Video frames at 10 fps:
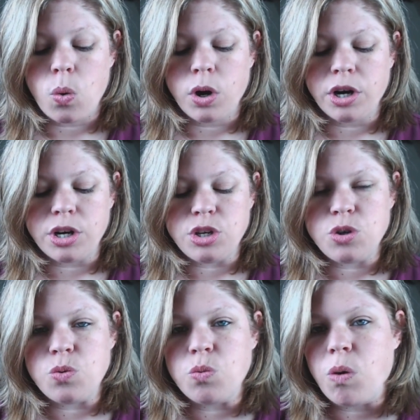Or
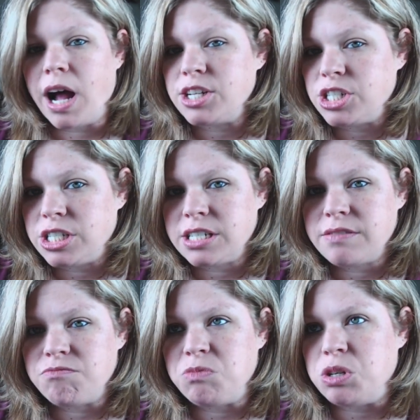you watched
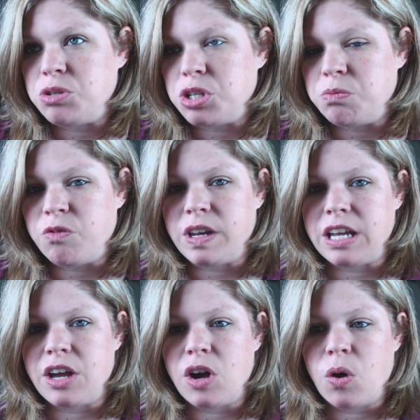a YouTube
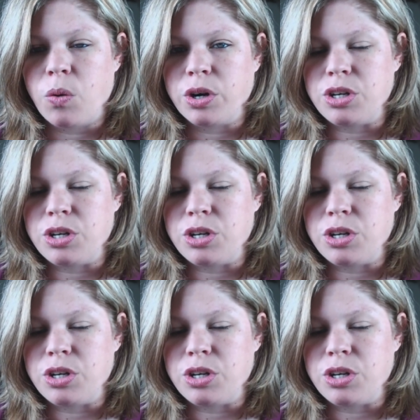video,